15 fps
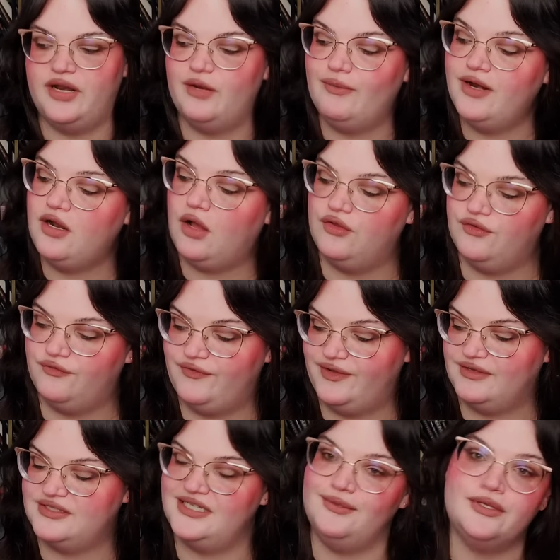but I read All the
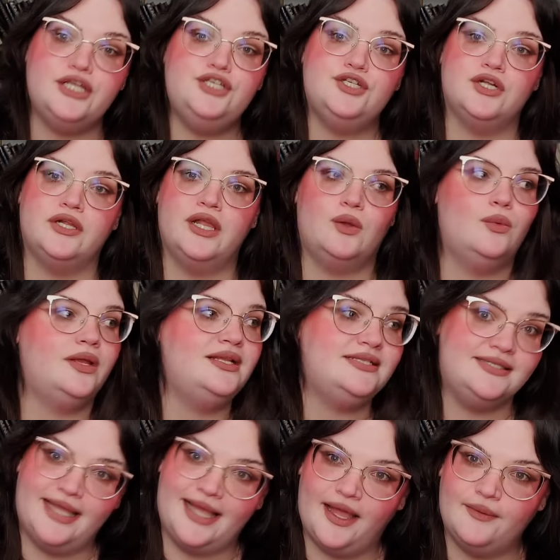Feels. Now, in case you're like, what
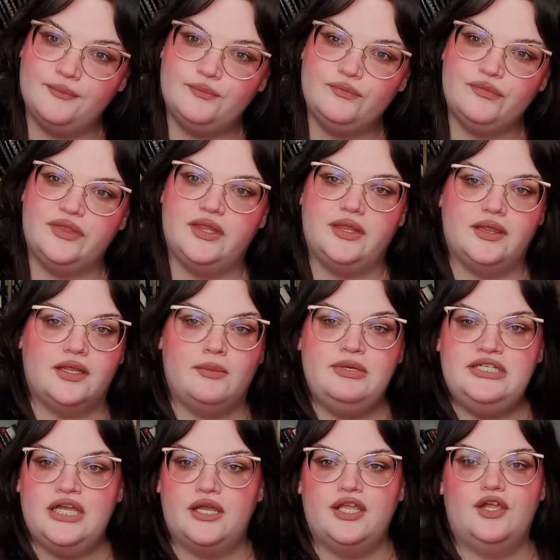is that? Let me
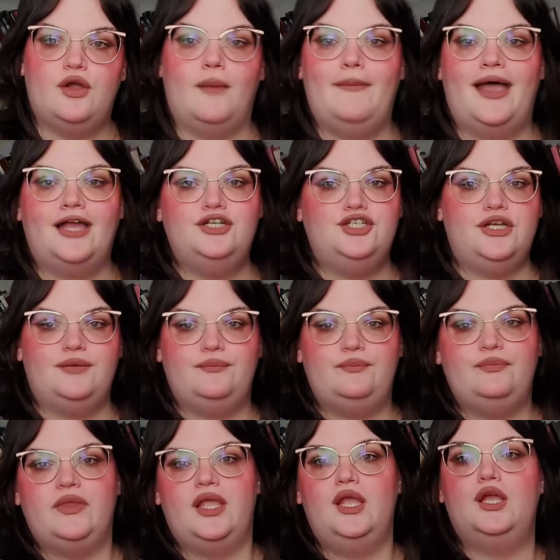tell you, imagine
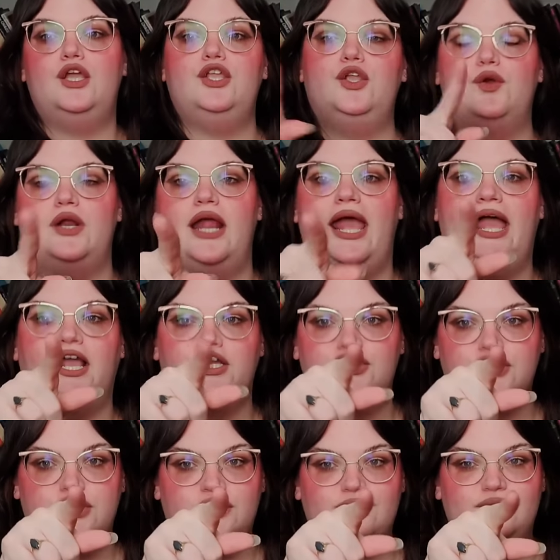you're an
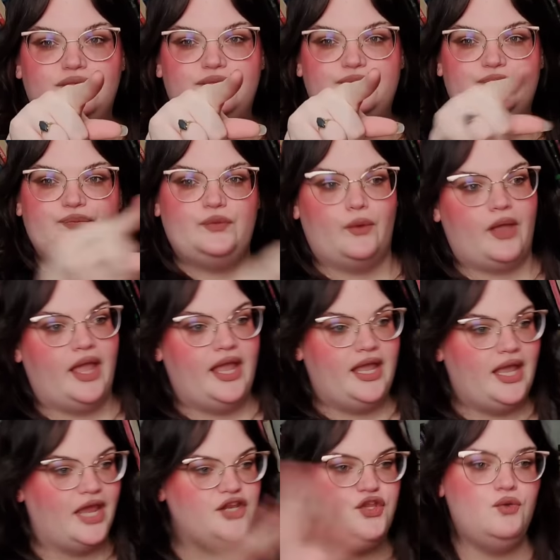actor,
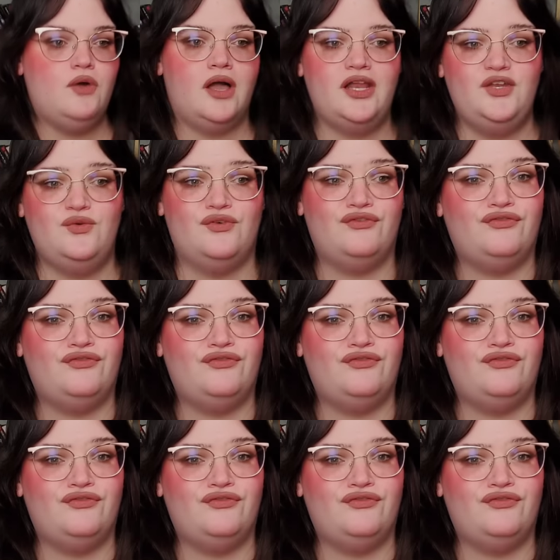okay? And you got into a